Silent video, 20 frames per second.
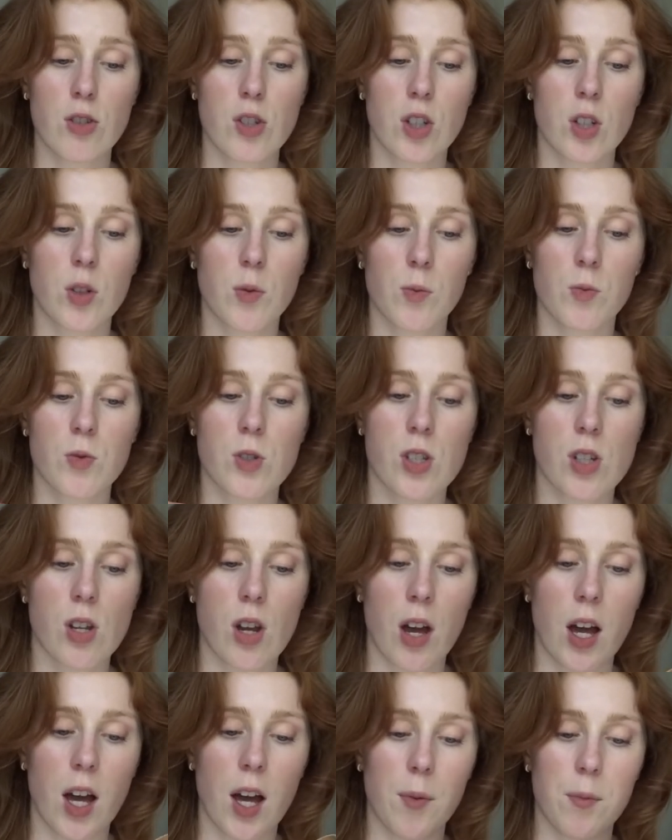You can
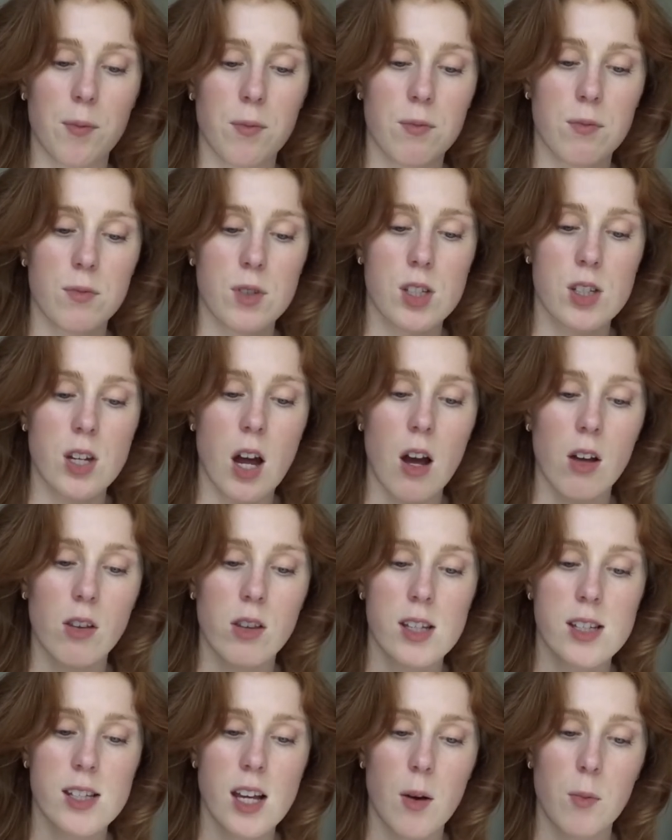um, style
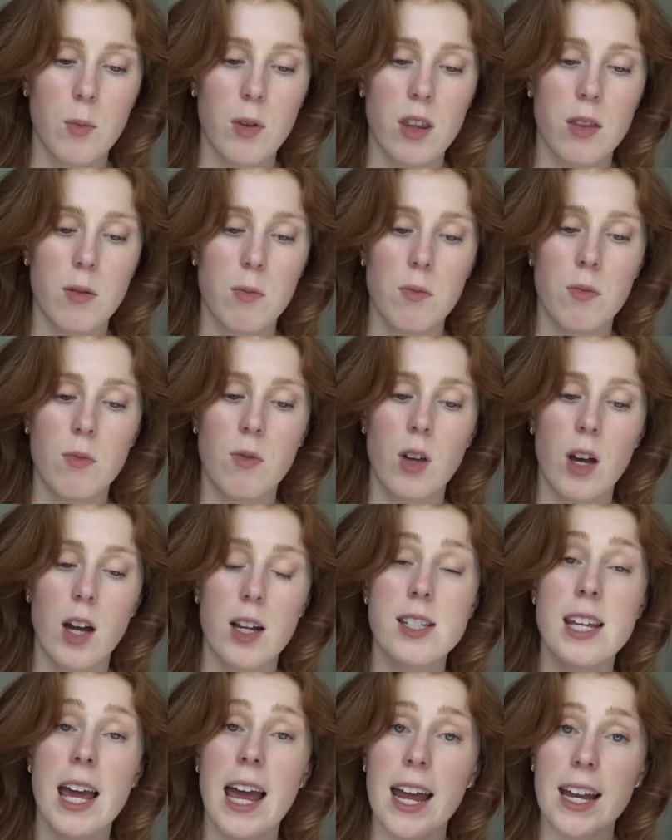these up with a
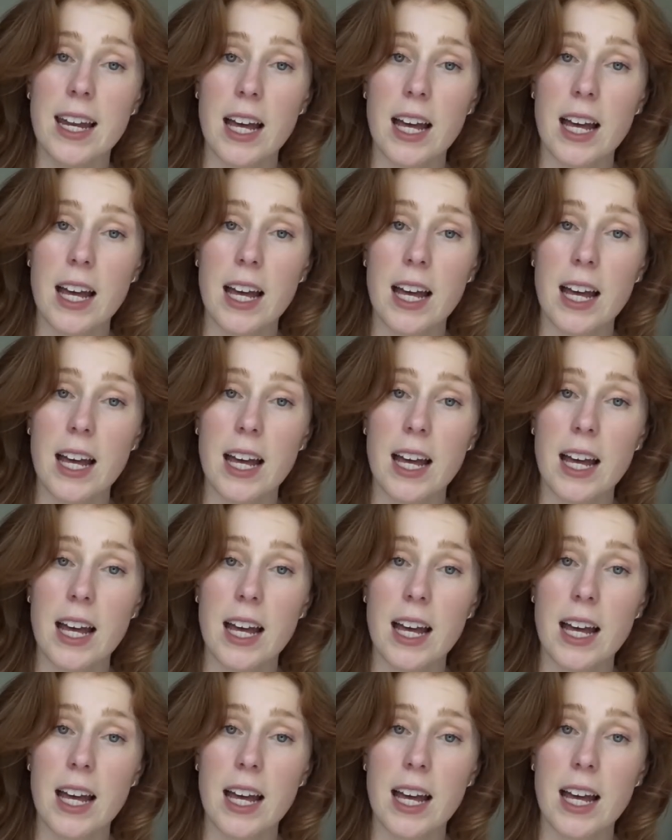tan